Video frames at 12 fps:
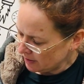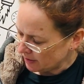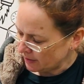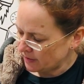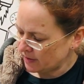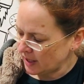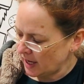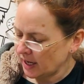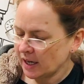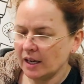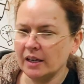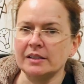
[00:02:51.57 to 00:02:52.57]
The
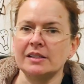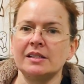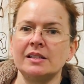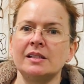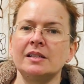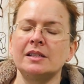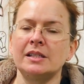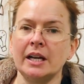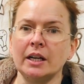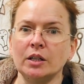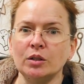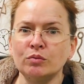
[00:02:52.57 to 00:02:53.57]
thing is
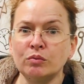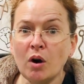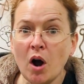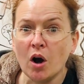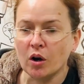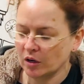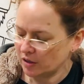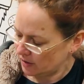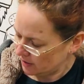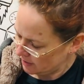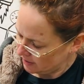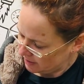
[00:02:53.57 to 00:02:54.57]
still wrong.
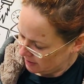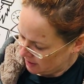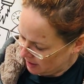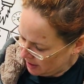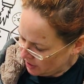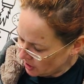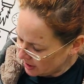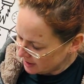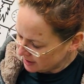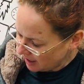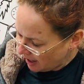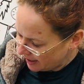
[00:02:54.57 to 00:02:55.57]
She
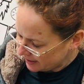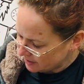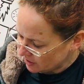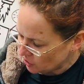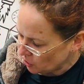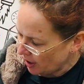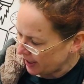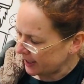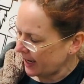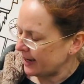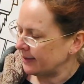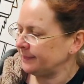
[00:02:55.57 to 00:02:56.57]
decides to try
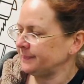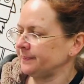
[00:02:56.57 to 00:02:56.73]
again.